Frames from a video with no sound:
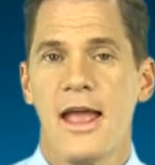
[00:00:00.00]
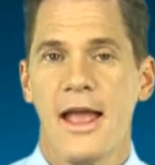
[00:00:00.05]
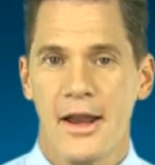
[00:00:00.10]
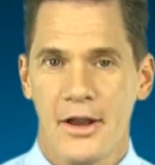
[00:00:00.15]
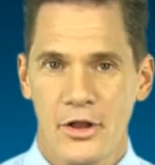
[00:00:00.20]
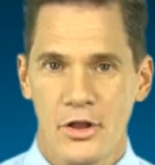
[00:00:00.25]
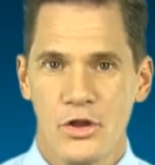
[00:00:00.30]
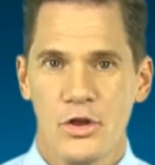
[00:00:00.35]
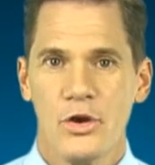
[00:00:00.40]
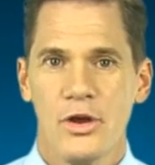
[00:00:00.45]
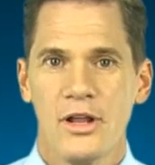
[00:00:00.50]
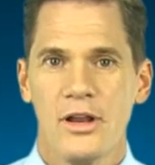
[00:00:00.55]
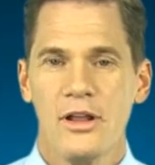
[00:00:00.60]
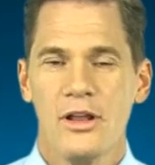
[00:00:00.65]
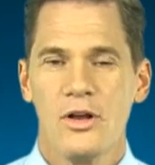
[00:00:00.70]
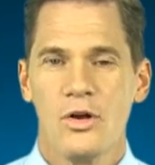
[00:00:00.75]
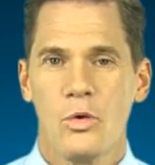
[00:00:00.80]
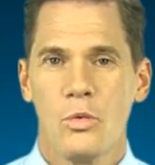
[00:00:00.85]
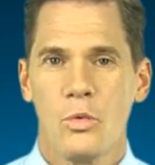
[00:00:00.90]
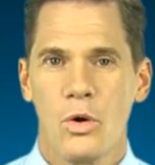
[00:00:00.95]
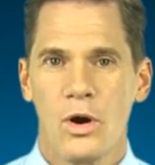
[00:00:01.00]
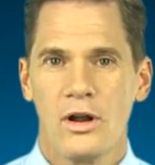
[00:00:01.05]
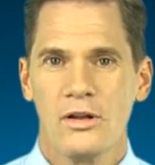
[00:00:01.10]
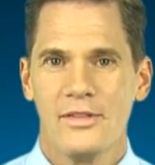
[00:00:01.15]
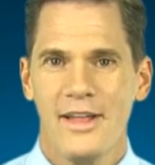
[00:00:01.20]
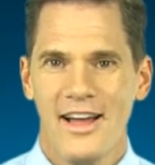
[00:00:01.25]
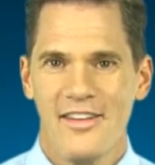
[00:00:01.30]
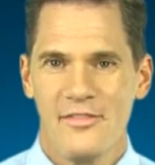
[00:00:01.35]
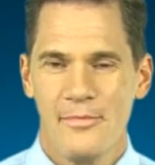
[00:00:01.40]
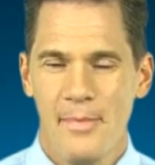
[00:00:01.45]
and a good
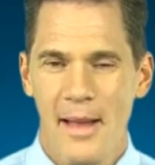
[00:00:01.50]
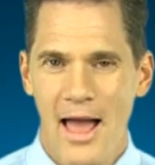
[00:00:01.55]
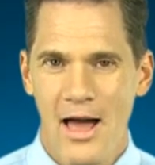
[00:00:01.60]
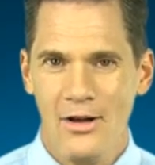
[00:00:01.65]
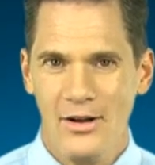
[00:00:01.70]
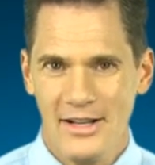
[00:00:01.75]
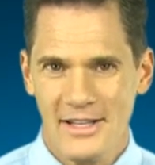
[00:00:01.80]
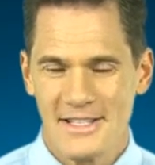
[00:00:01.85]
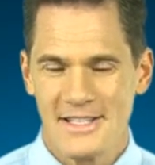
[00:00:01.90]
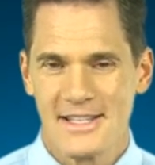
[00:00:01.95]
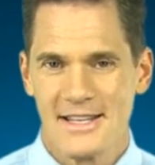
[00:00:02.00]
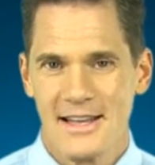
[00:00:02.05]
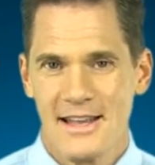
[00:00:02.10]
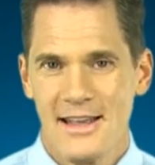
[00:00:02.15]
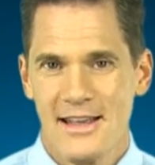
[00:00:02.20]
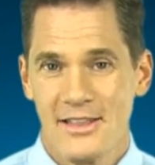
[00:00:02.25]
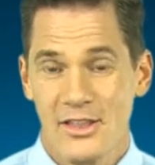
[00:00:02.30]
work-life balance.